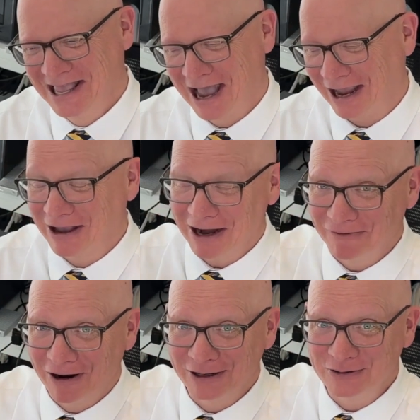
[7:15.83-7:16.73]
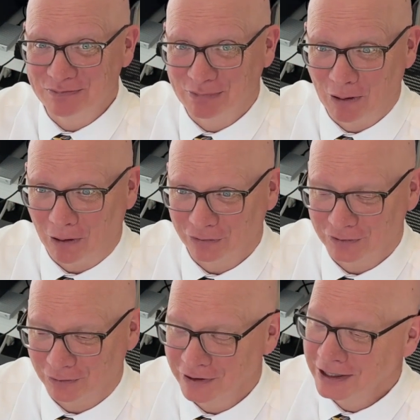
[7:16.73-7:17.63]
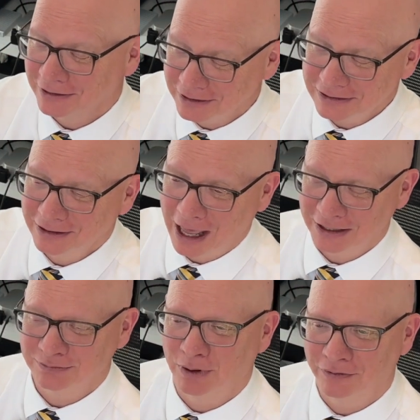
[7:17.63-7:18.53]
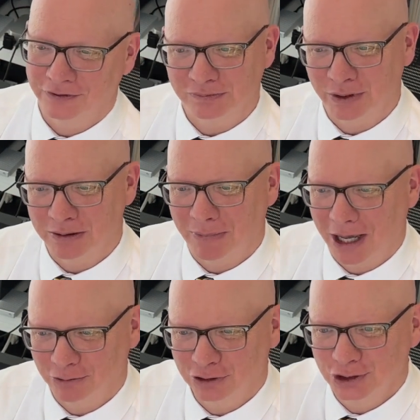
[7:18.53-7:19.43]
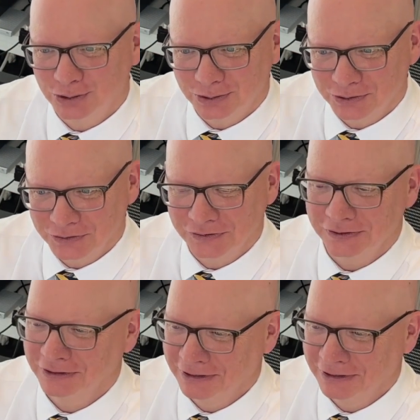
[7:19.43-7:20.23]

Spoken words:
I kind of want to do both. So this last month has been about tools